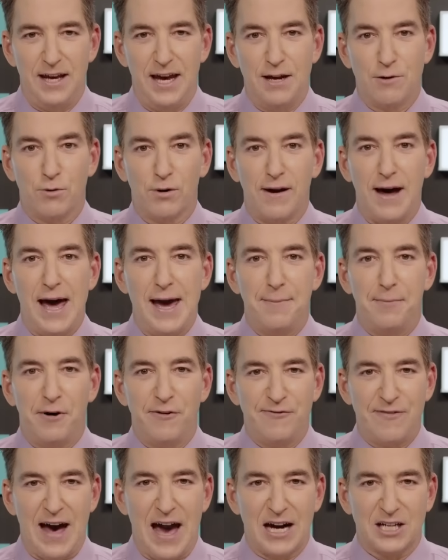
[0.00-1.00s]
and reliable
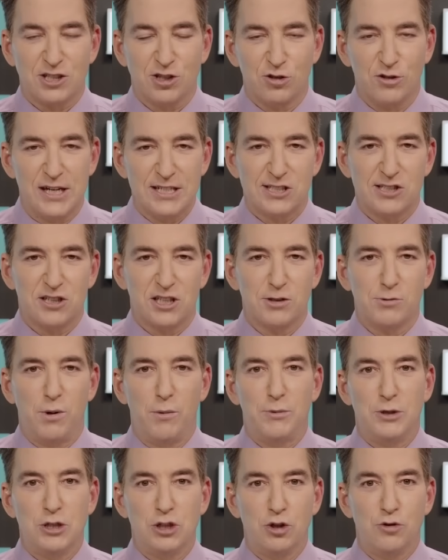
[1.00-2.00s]
facts. So let's look at what
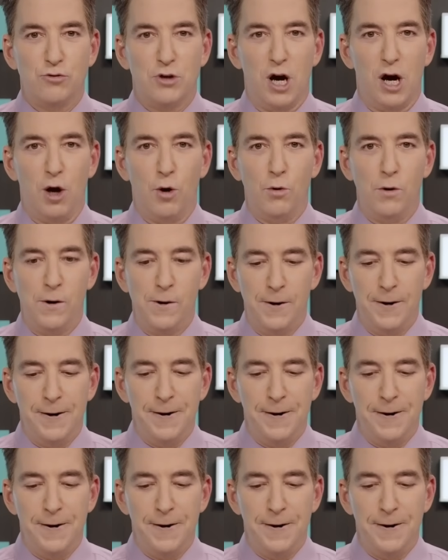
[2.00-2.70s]
we do know.